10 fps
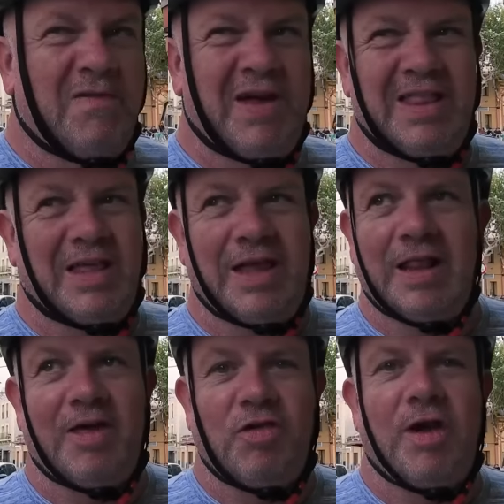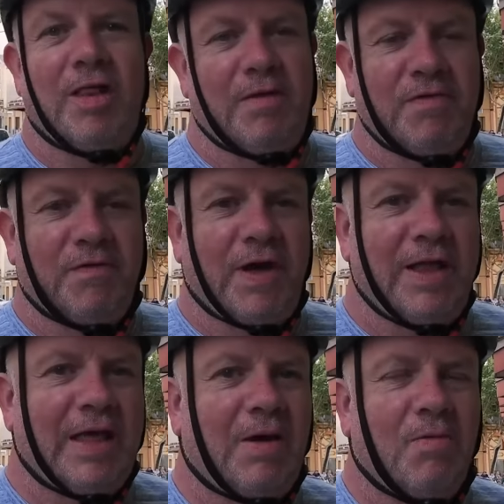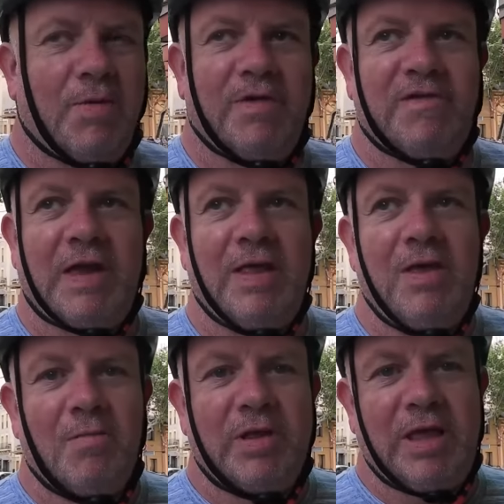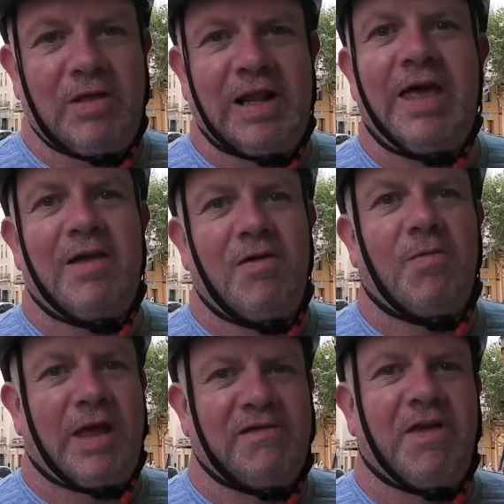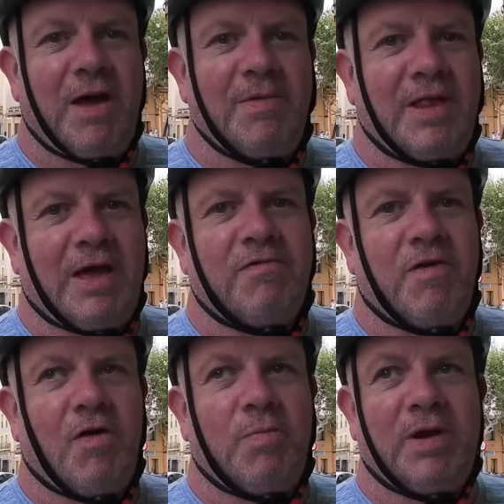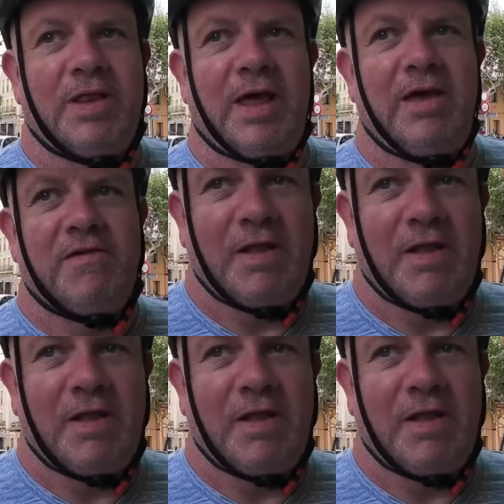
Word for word: I think I did it last year. I'll have to find out what they said. But it cleared up last time, didn't it, yeah. after a couple of days?